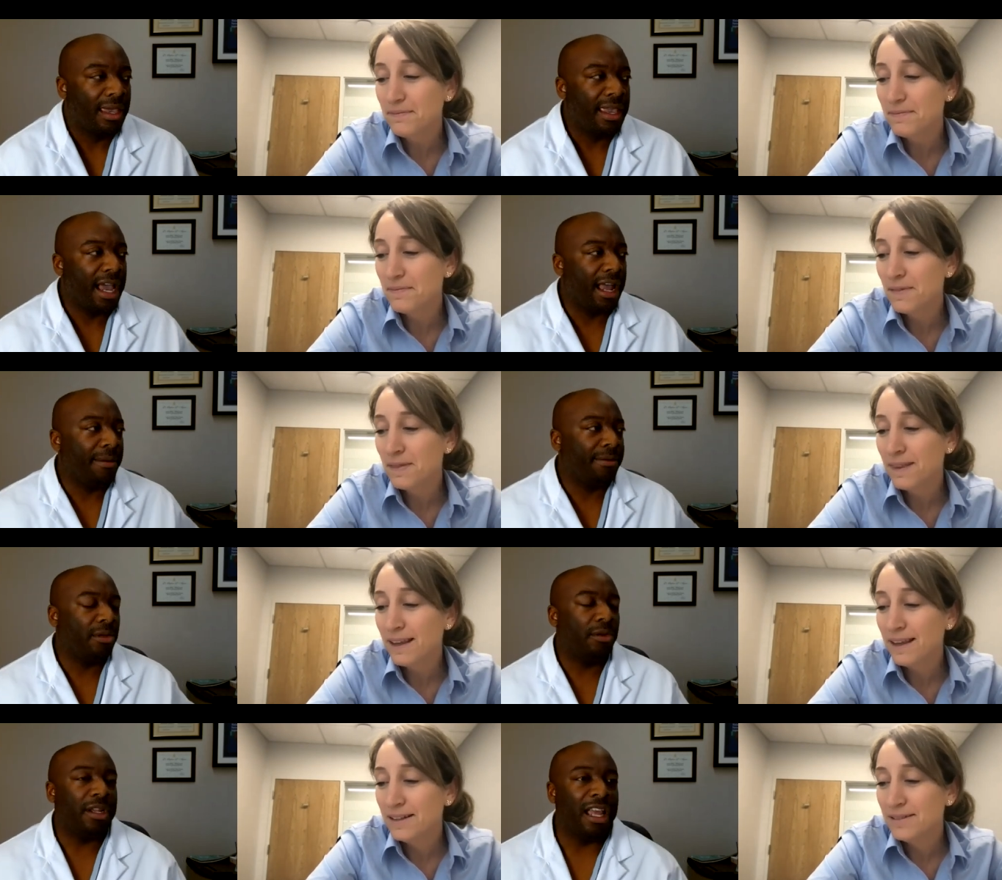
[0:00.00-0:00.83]
Speaker 1: Yeah,
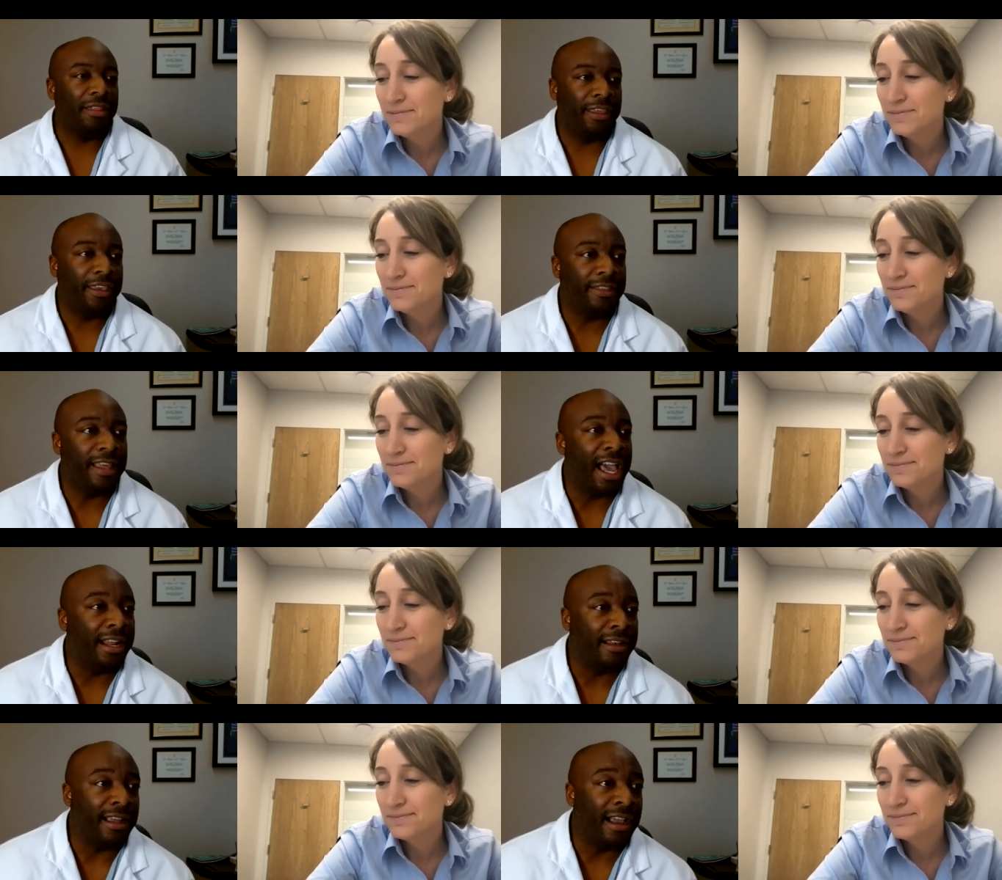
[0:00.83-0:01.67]
absolutely. I think
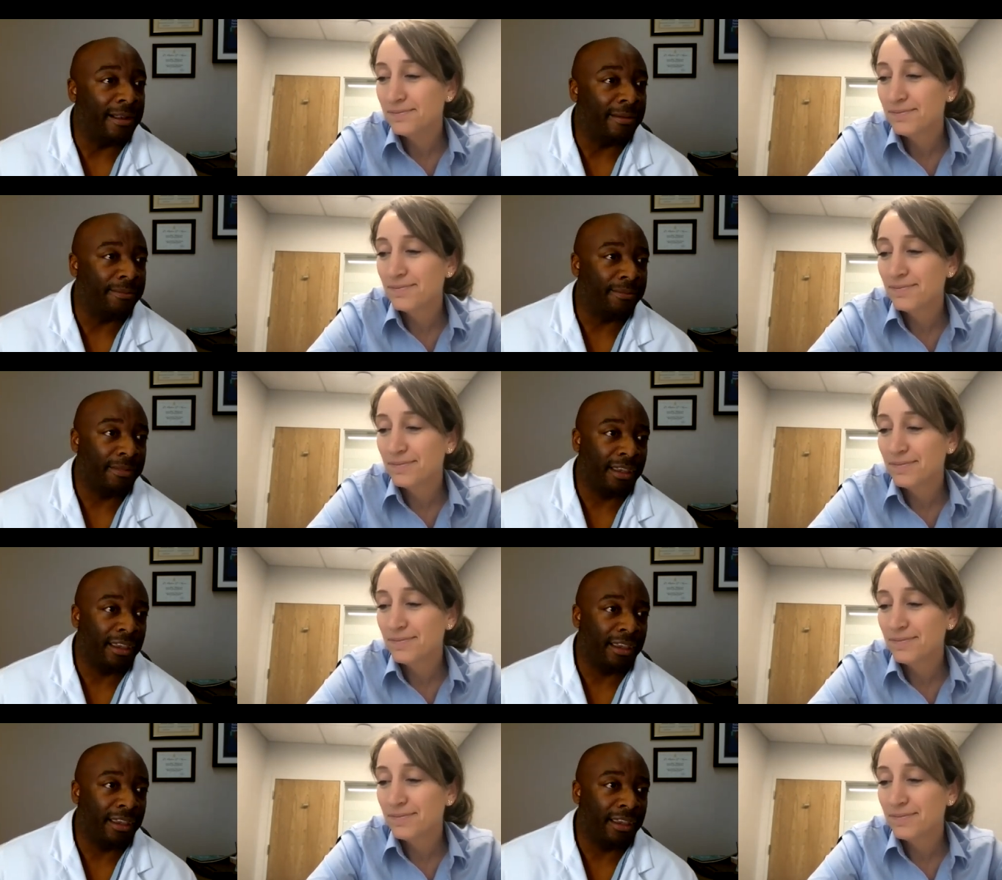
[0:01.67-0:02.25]
that um,